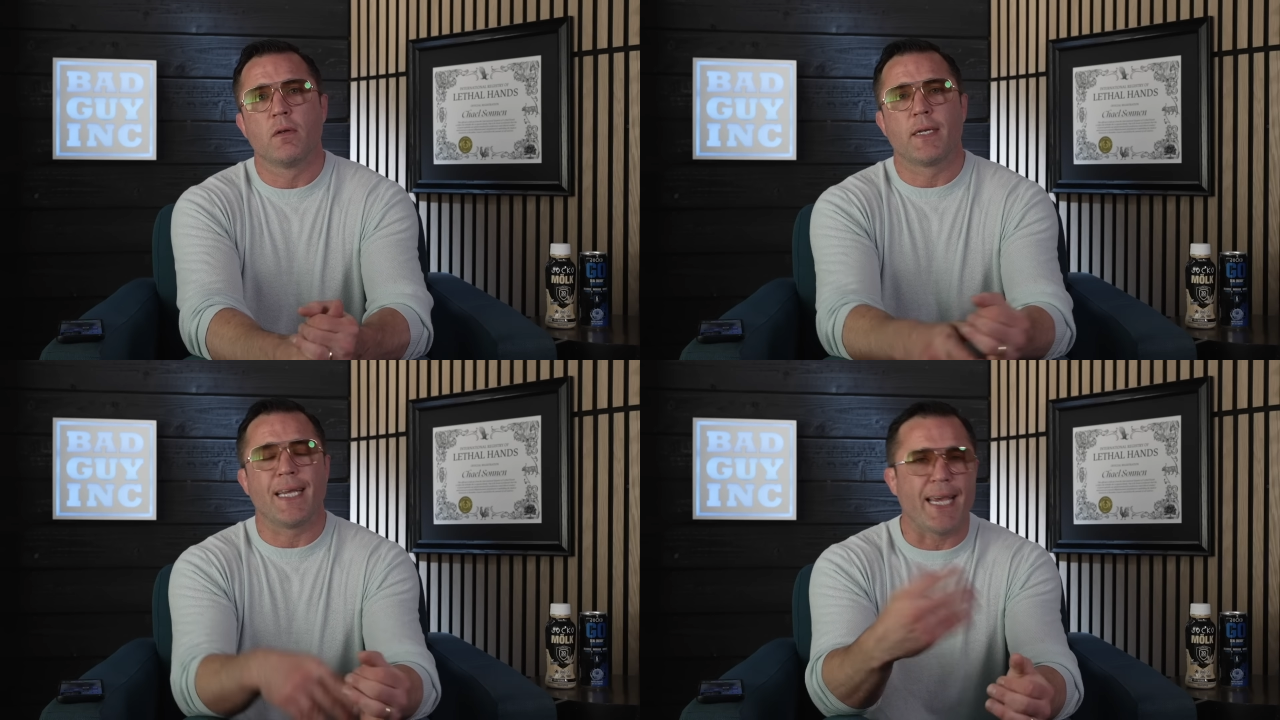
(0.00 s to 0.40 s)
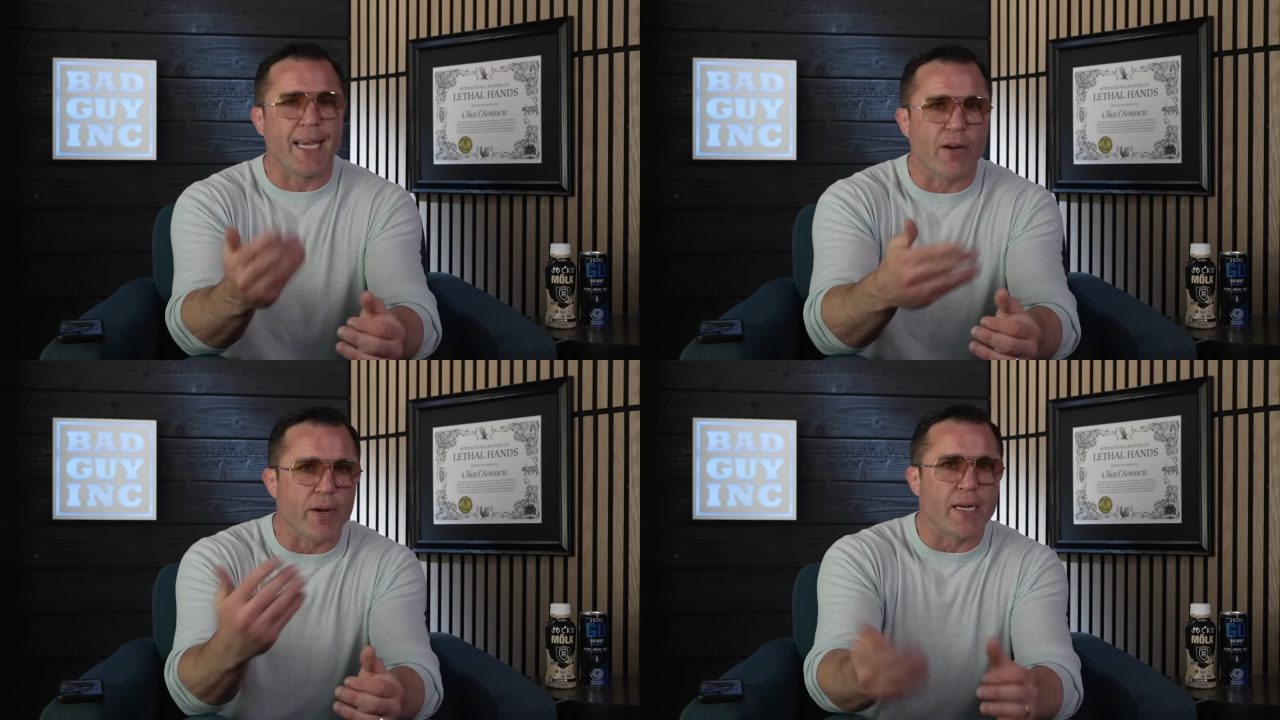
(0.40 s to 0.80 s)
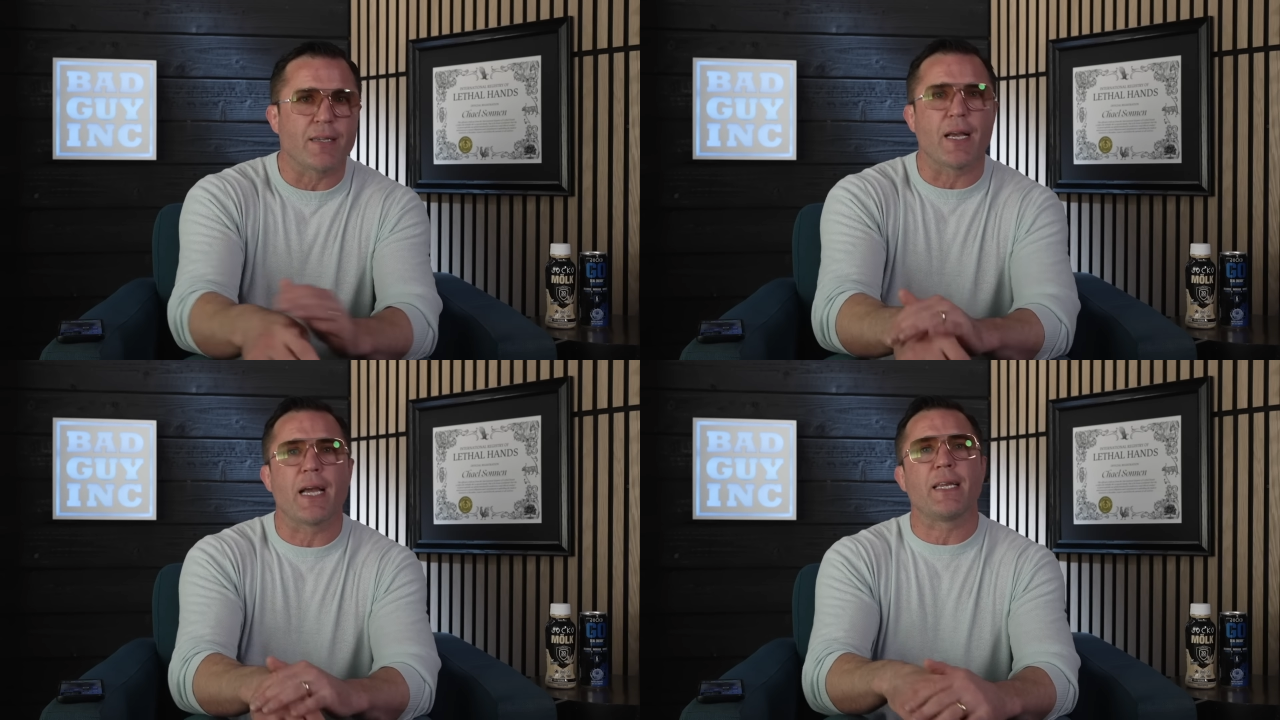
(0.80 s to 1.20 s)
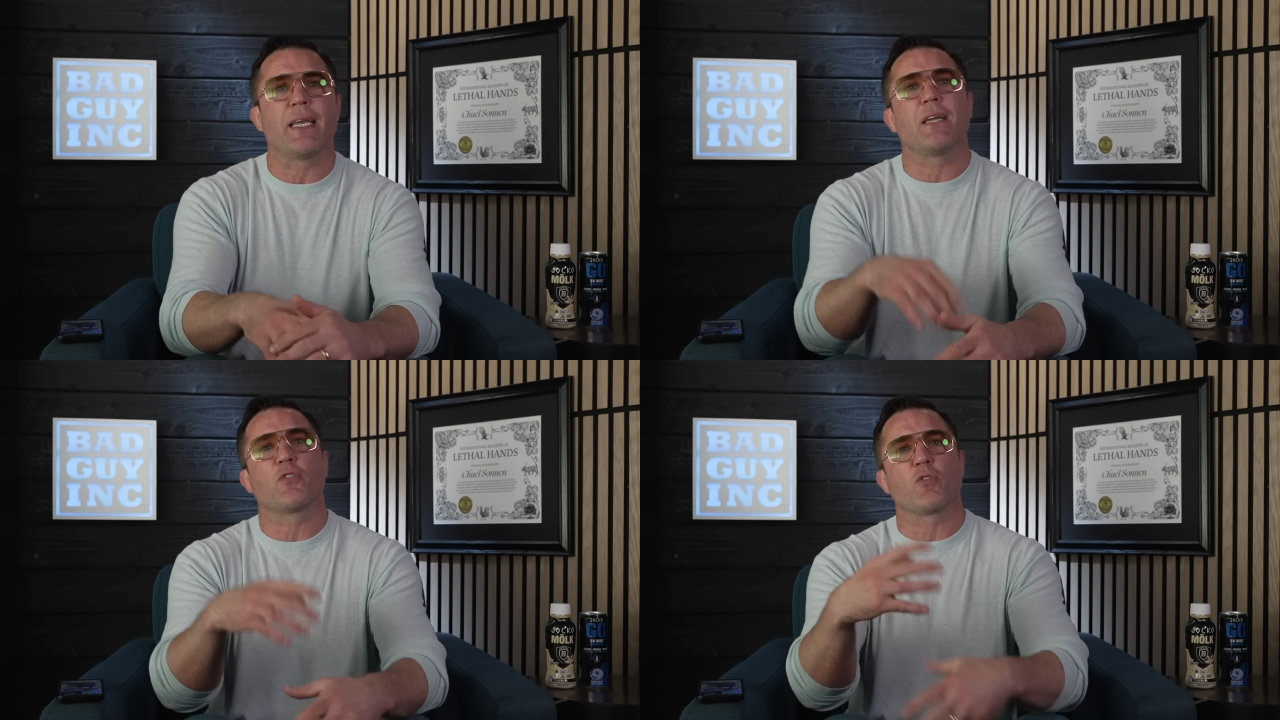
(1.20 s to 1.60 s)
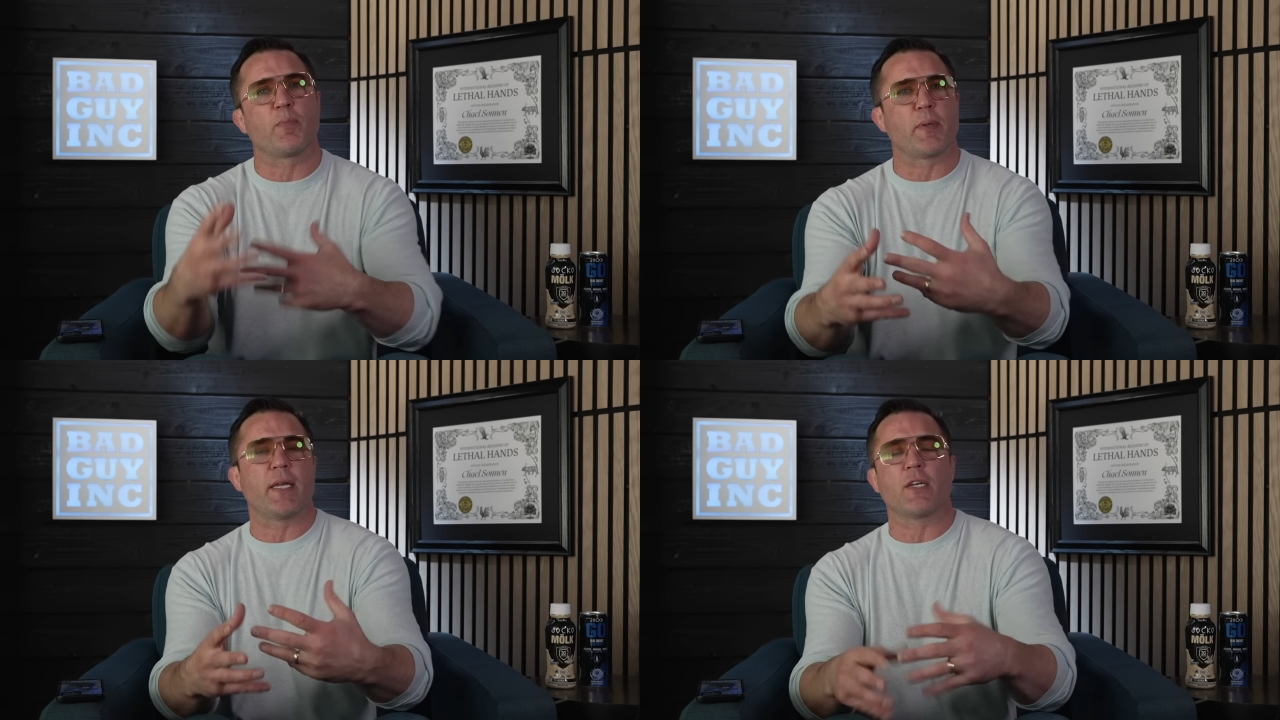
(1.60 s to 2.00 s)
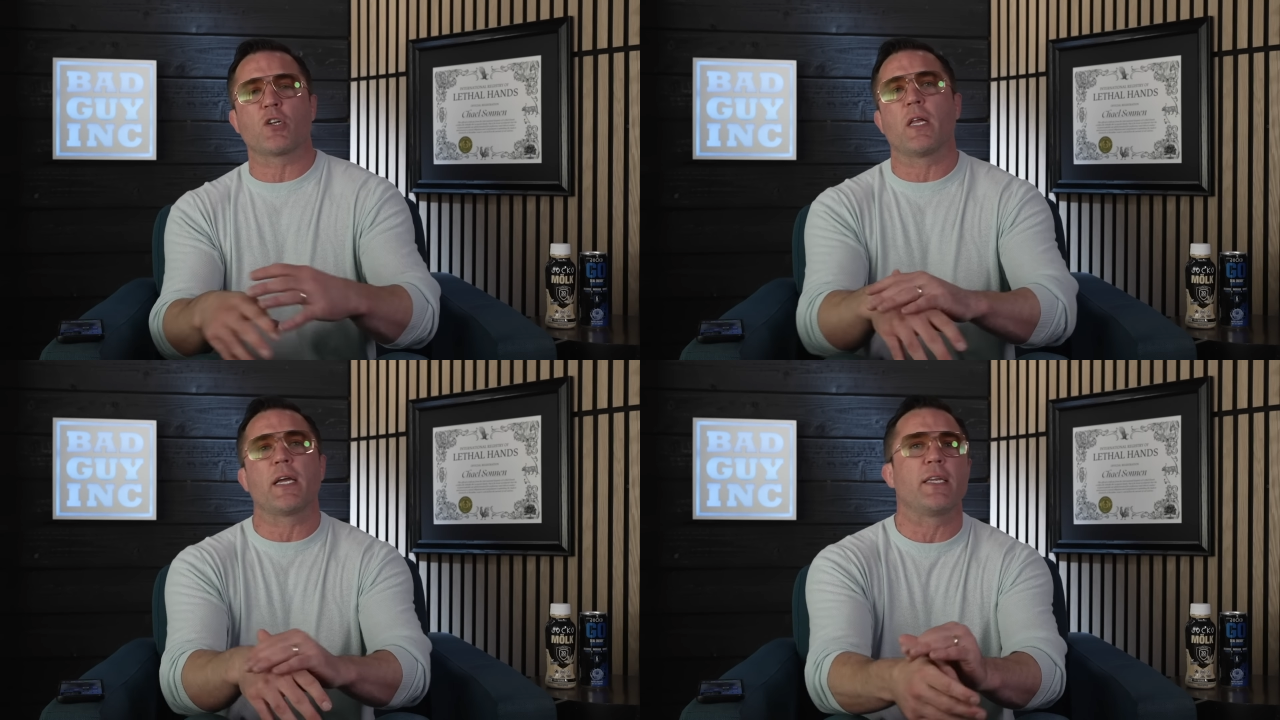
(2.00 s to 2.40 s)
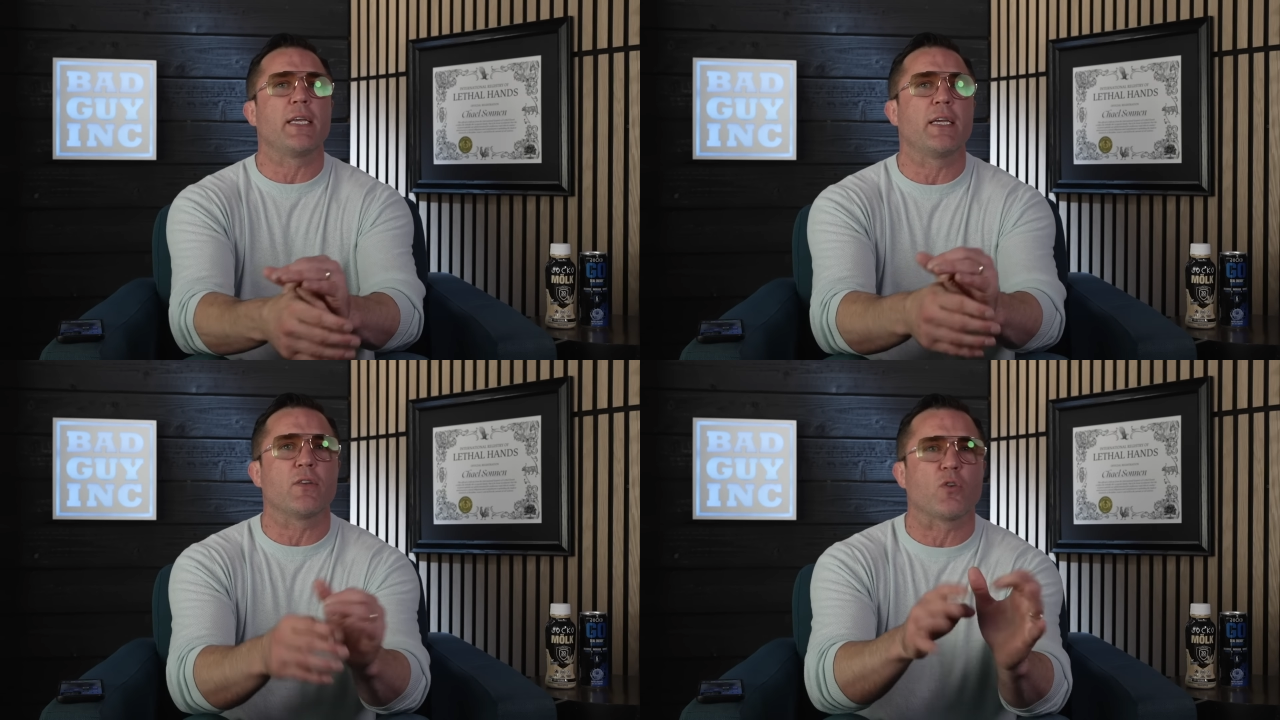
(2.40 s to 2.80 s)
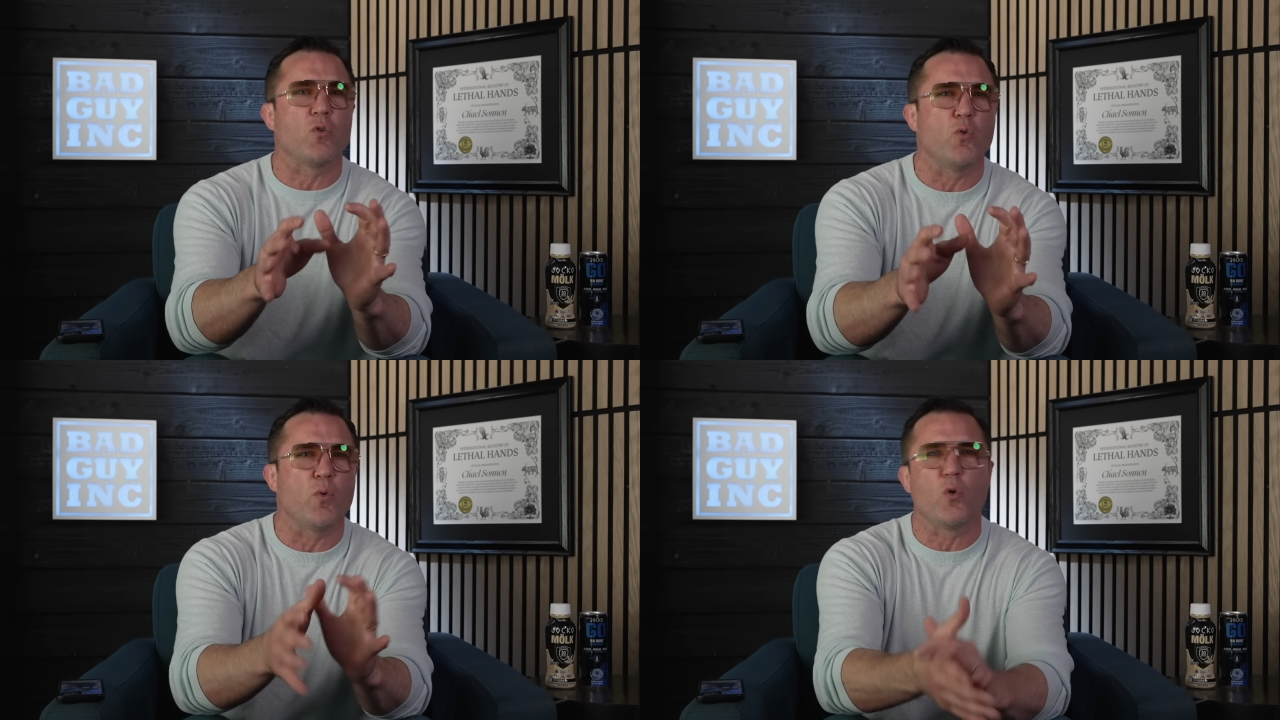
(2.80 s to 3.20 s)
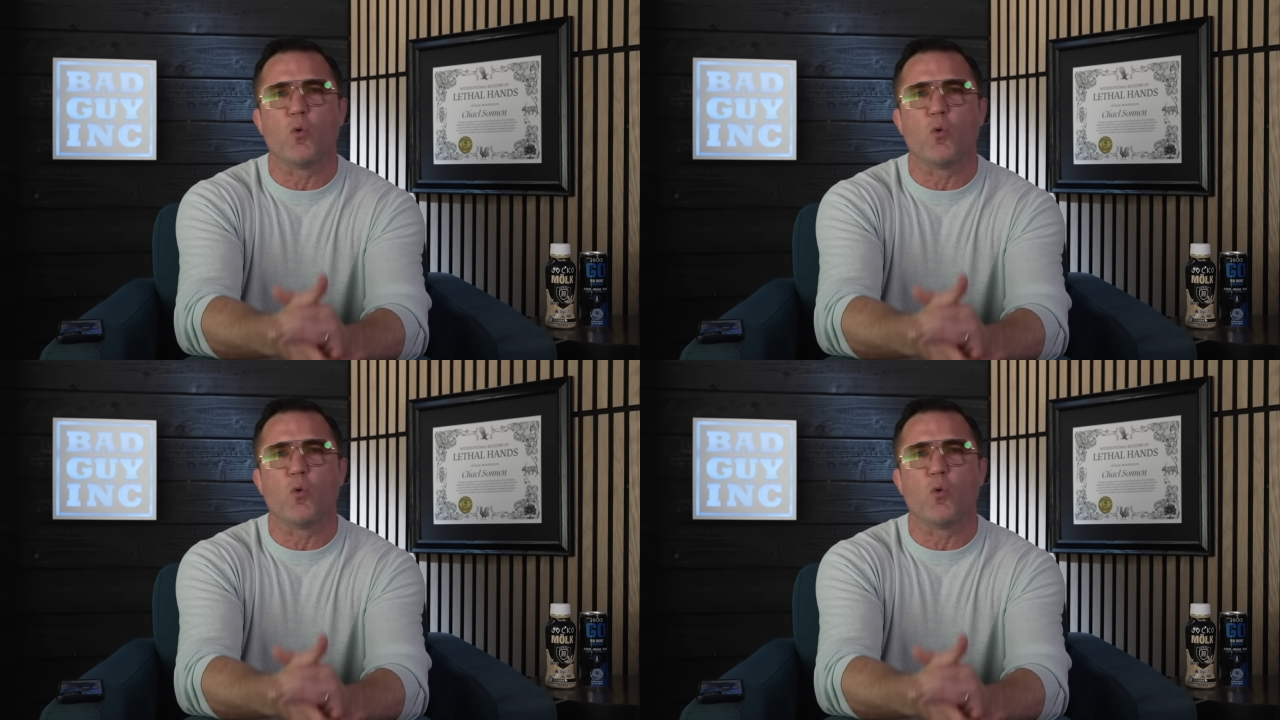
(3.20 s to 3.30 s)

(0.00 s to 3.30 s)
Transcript: to hearing his ideas or the potential ideas or who,